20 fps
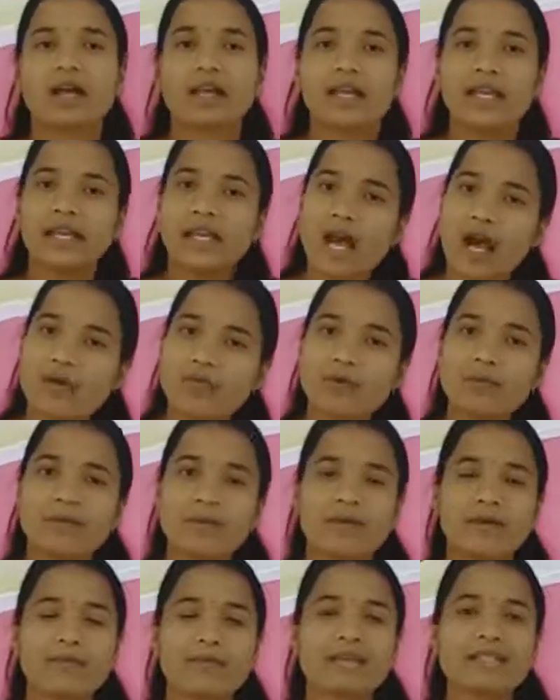In our
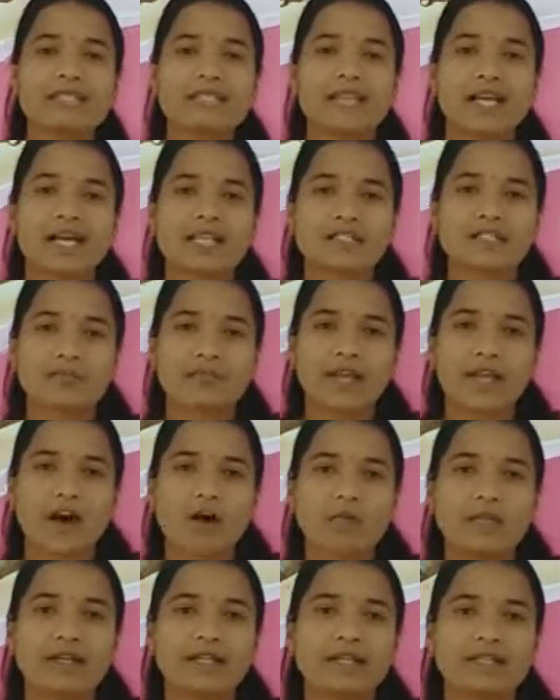previous class we
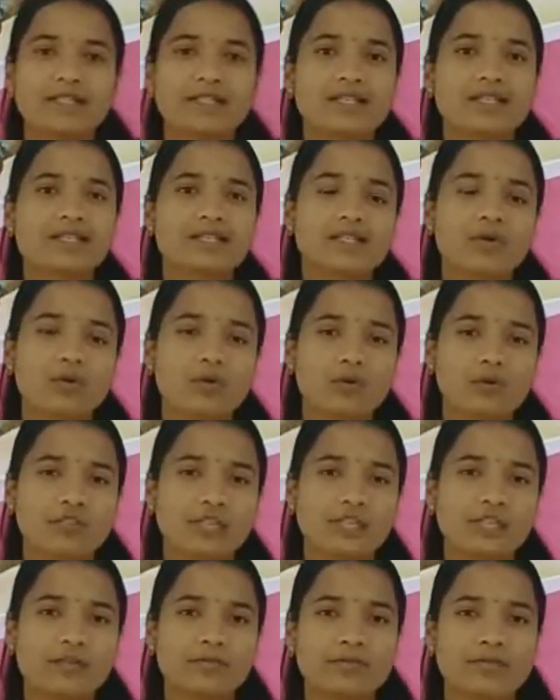have been discussed about
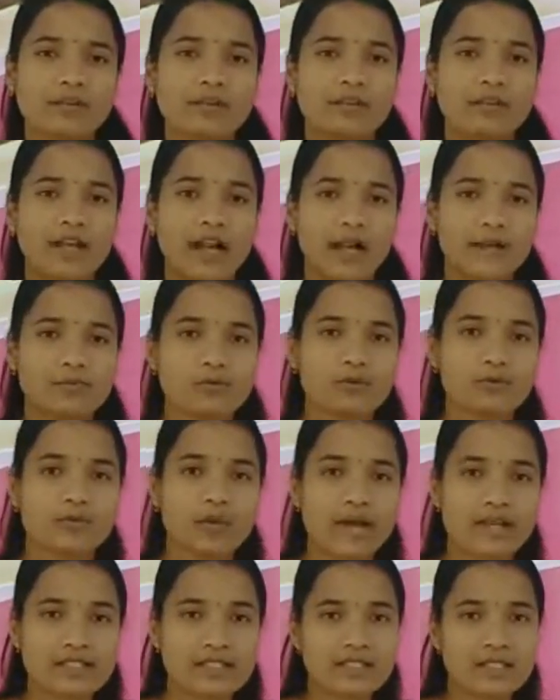the different types of
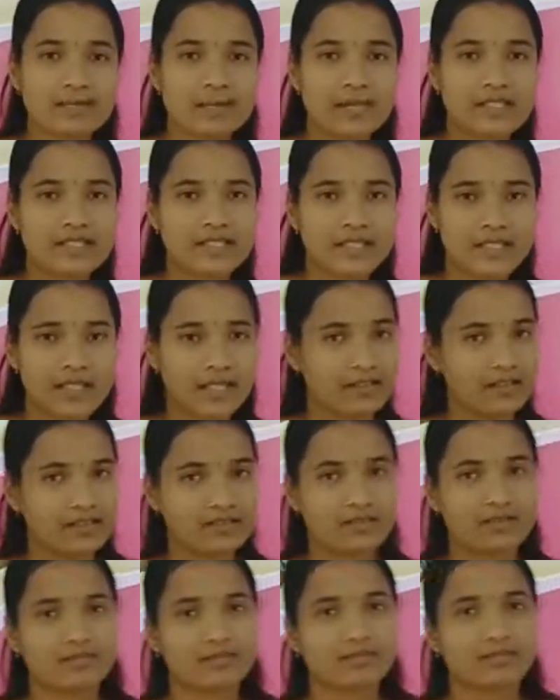acid base
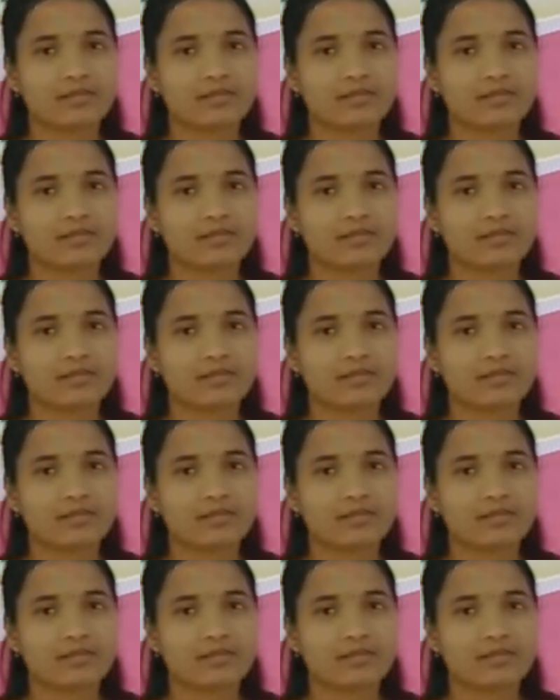theories.